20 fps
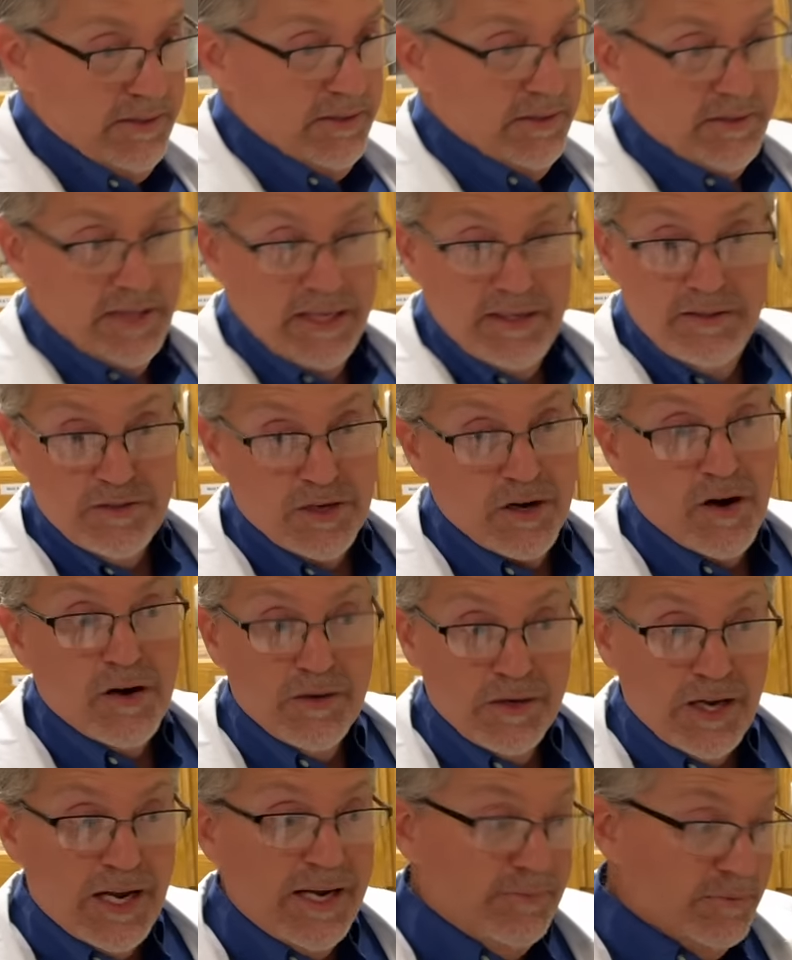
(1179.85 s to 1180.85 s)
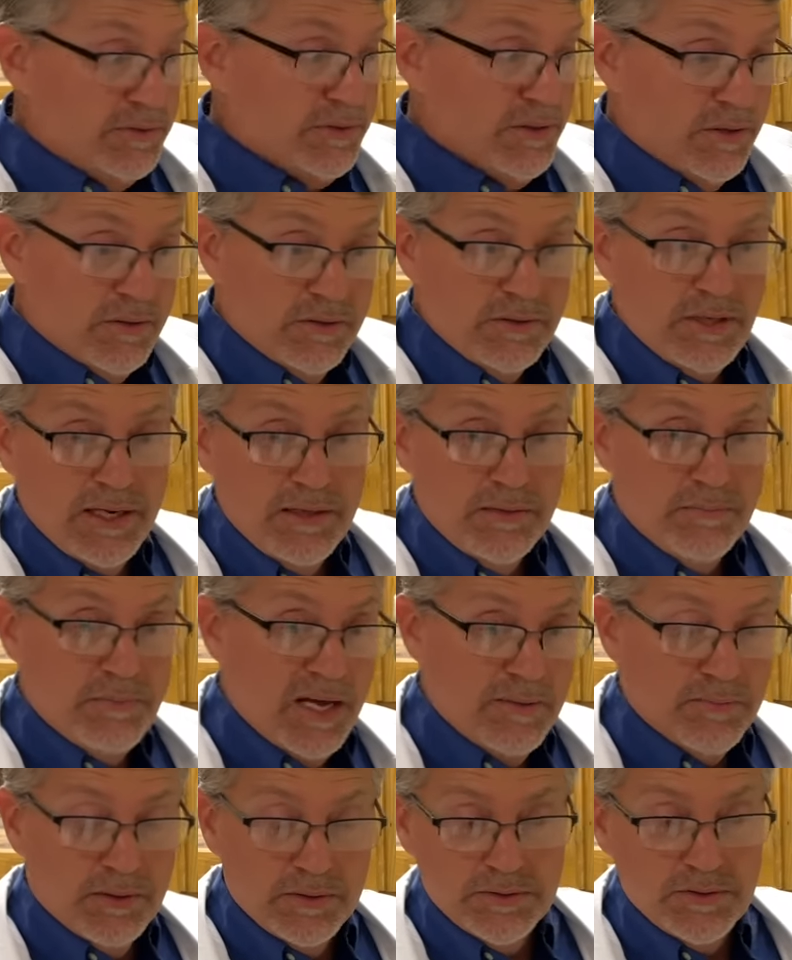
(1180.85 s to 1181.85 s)
things that aren't limestone, like
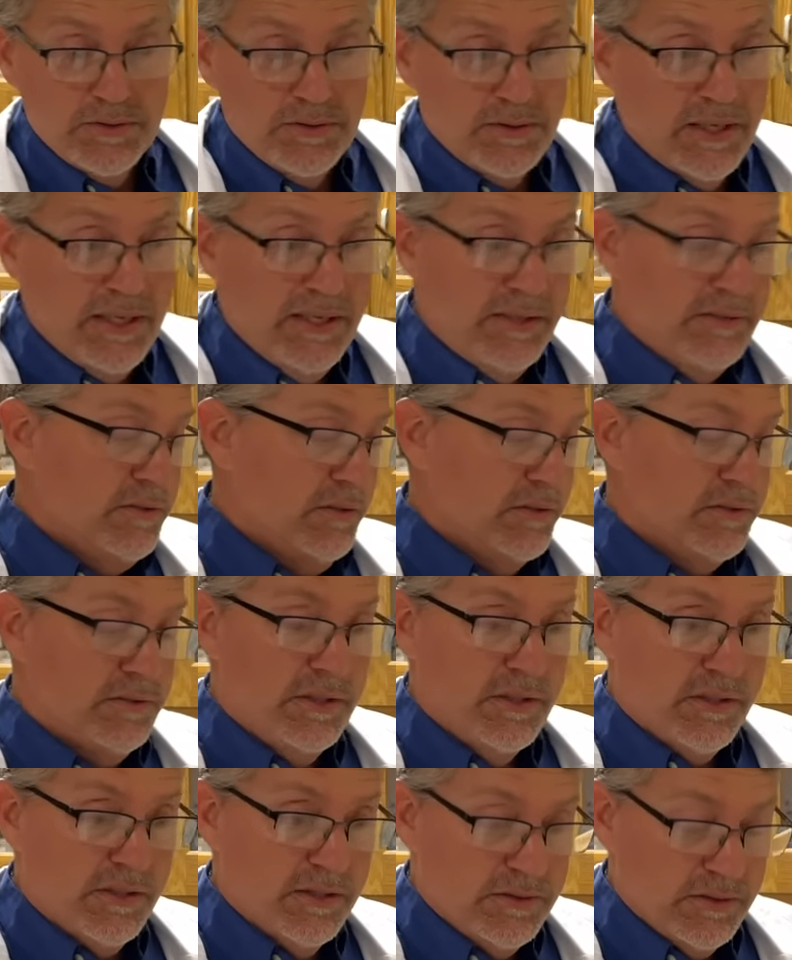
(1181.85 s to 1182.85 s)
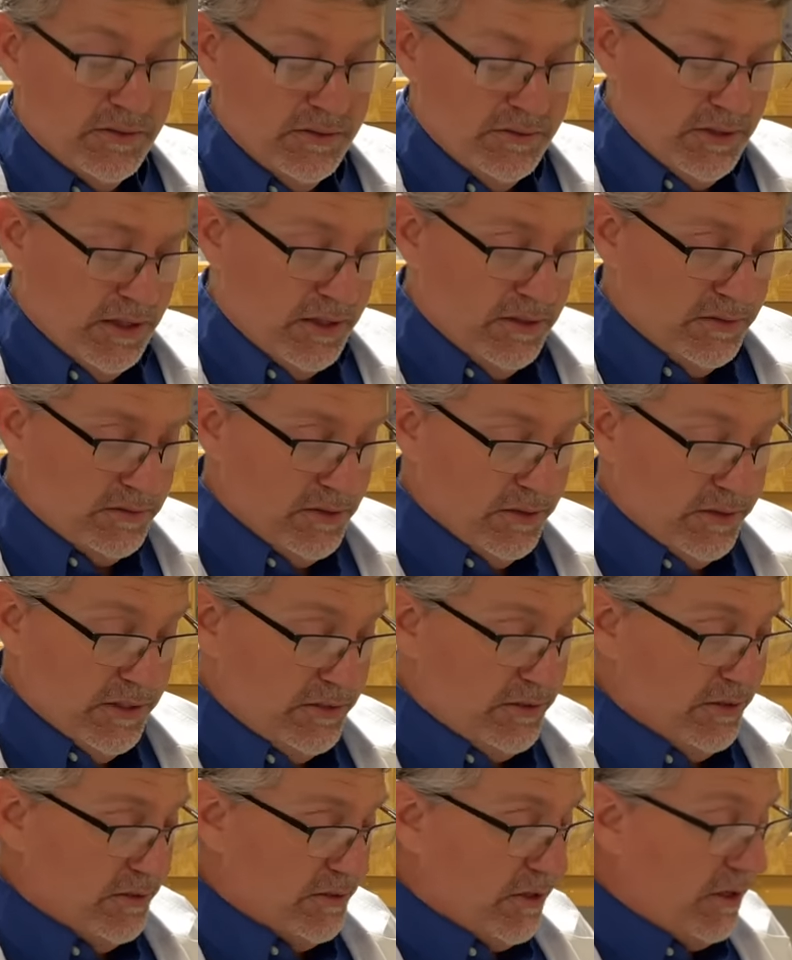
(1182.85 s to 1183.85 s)
pebbles and things, or silic uh,
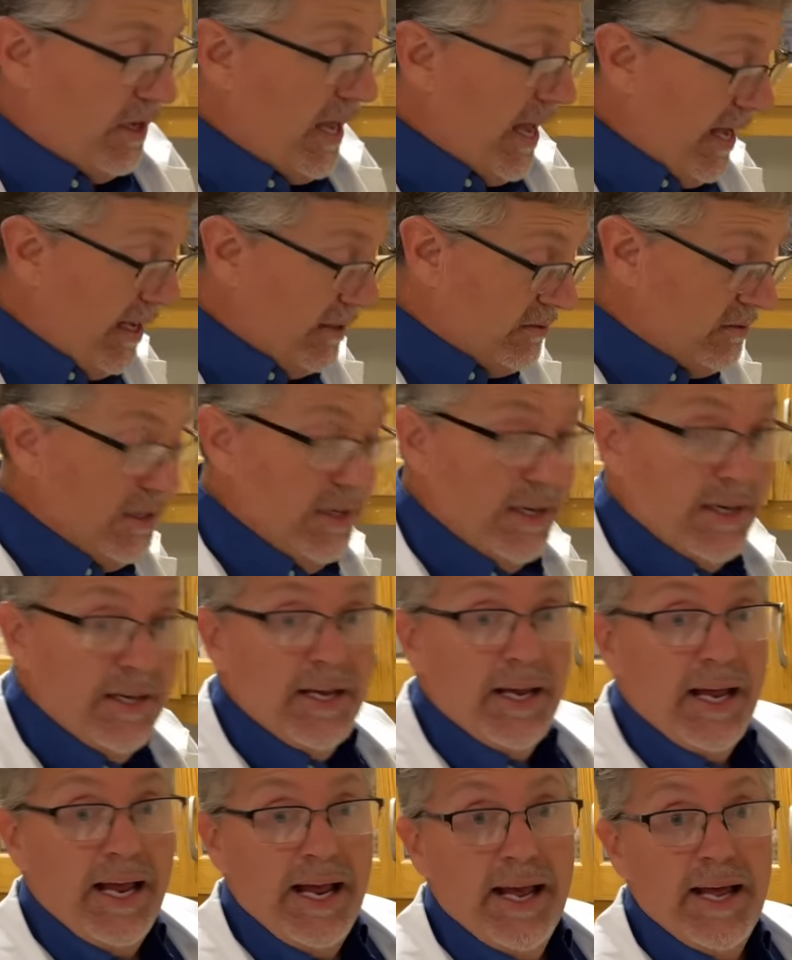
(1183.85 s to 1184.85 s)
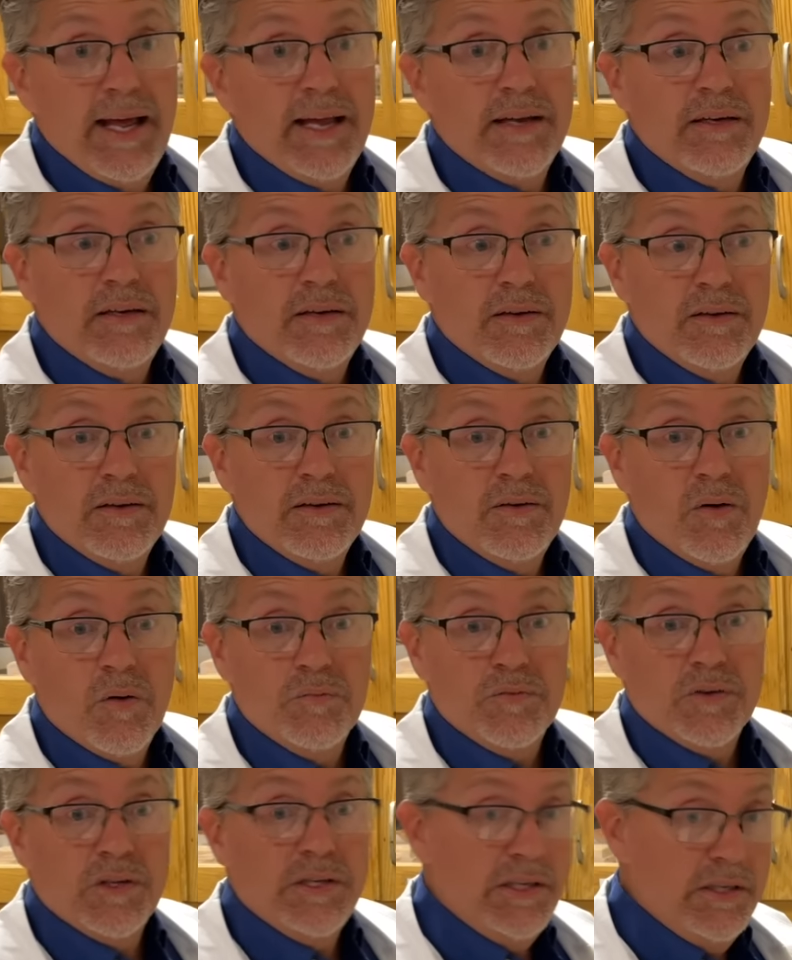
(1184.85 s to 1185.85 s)
silicious class, and
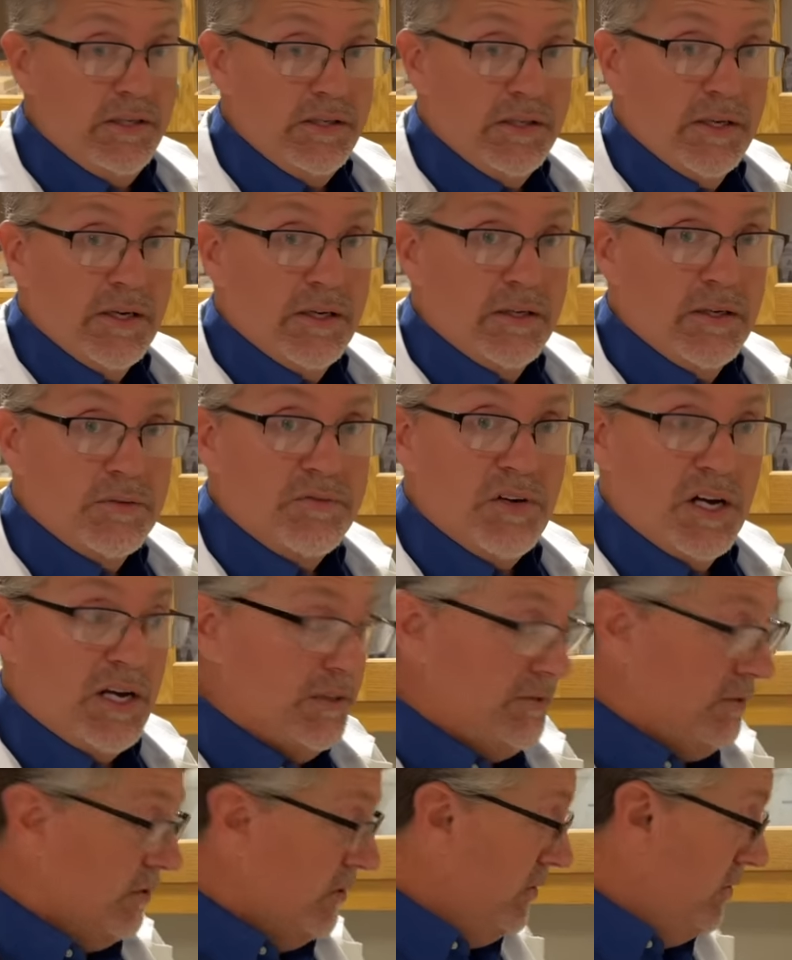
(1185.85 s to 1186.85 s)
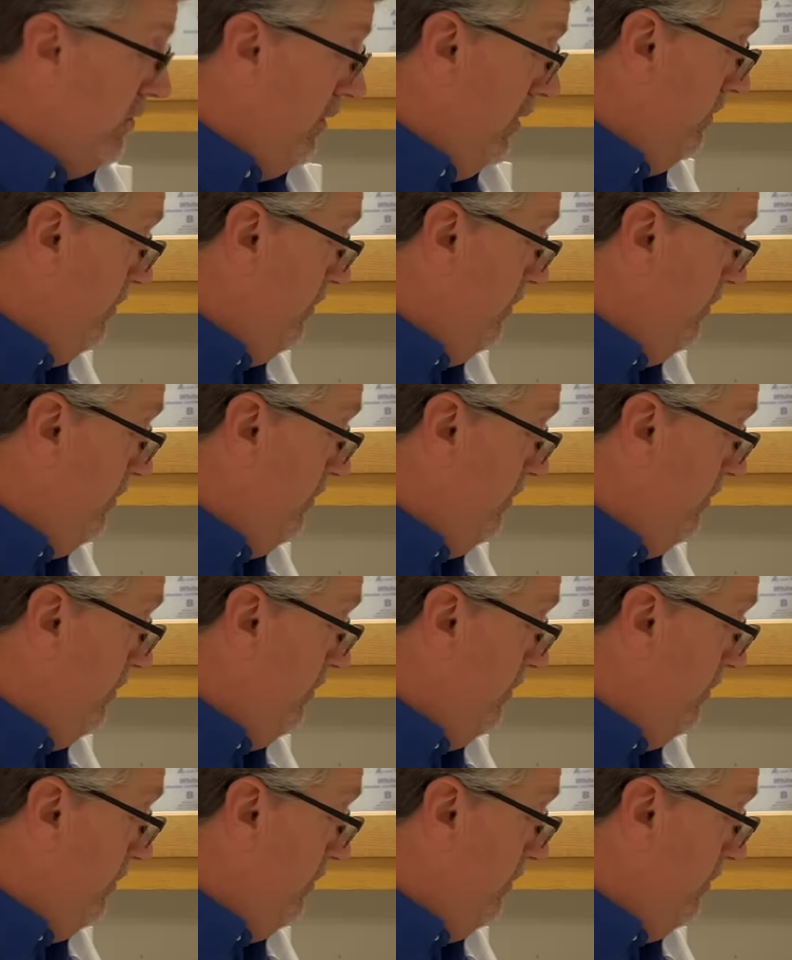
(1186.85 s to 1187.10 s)
hopefully fossils.